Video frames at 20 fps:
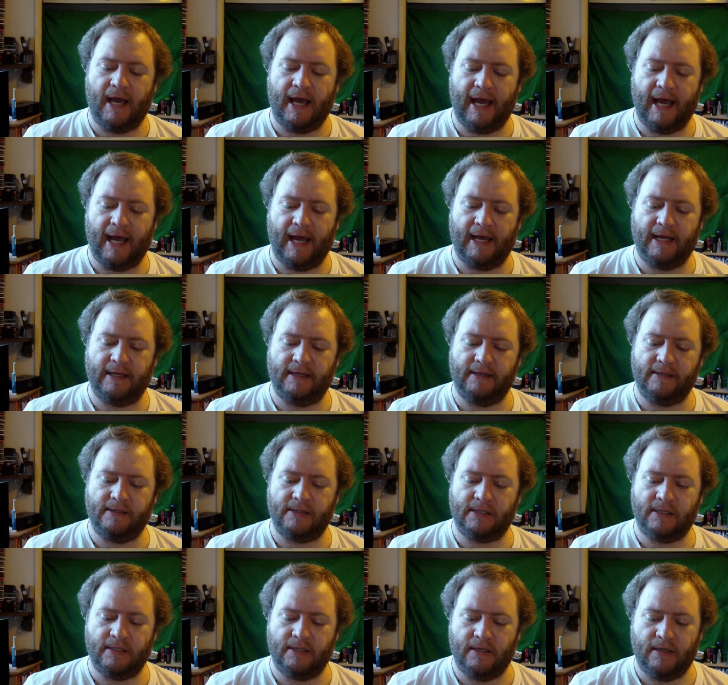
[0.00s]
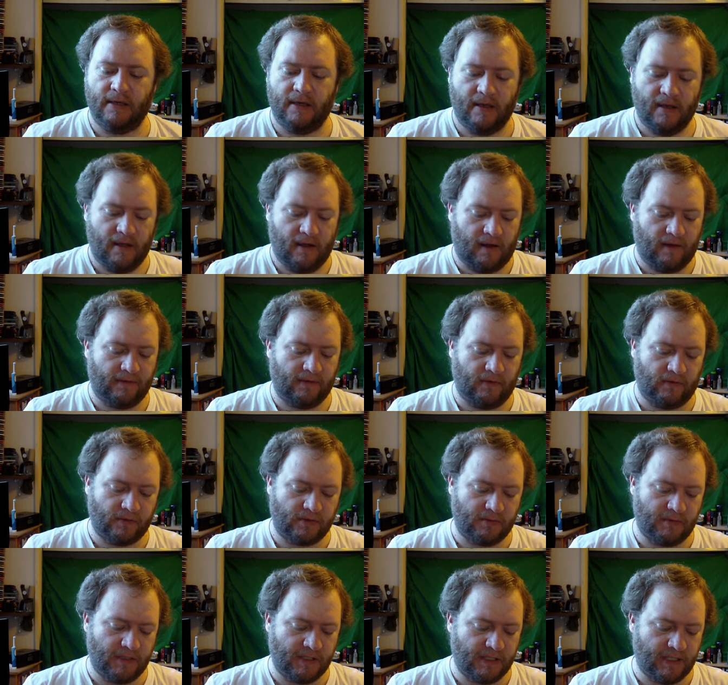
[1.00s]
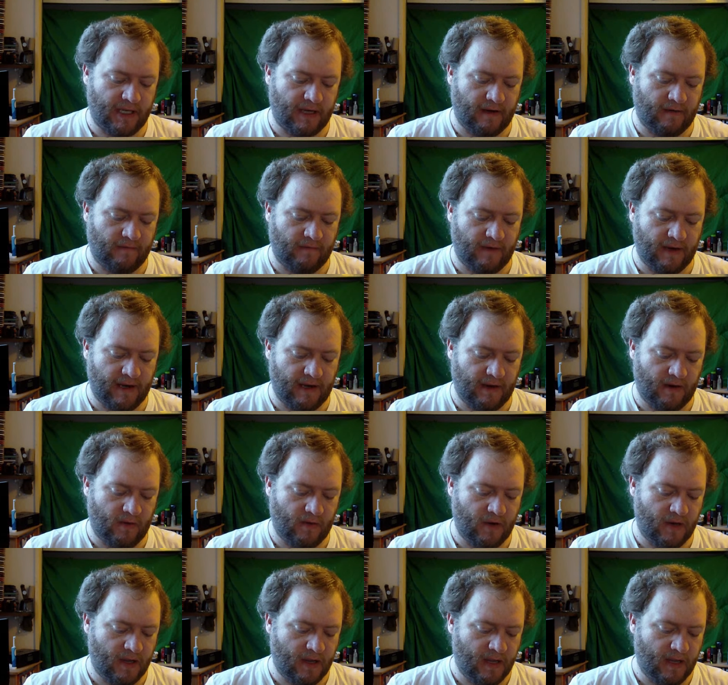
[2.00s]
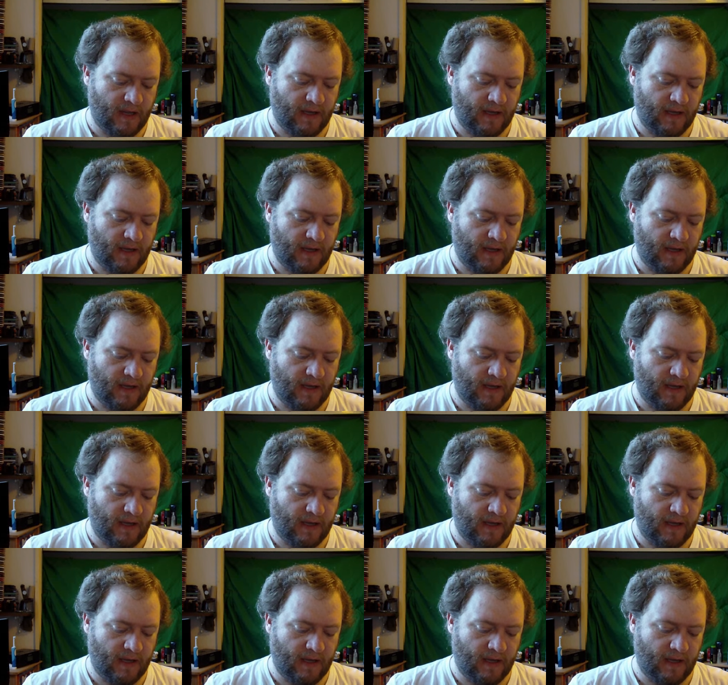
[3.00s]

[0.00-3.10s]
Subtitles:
and I thought to myself, well,